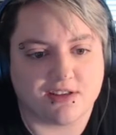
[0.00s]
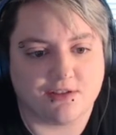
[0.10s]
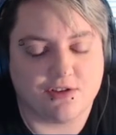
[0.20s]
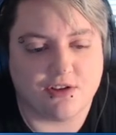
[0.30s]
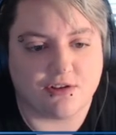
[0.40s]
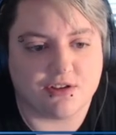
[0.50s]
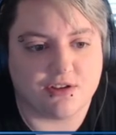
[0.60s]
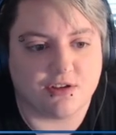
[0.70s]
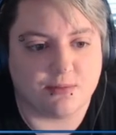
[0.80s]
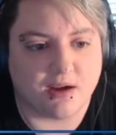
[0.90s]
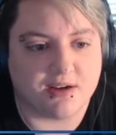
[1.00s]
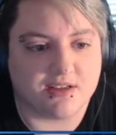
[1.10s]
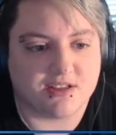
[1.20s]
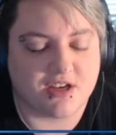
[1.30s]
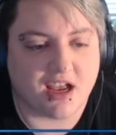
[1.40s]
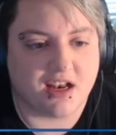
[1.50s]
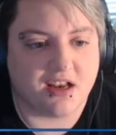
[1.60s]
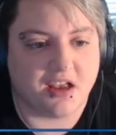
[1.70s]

So if you go into Nodebotanist chat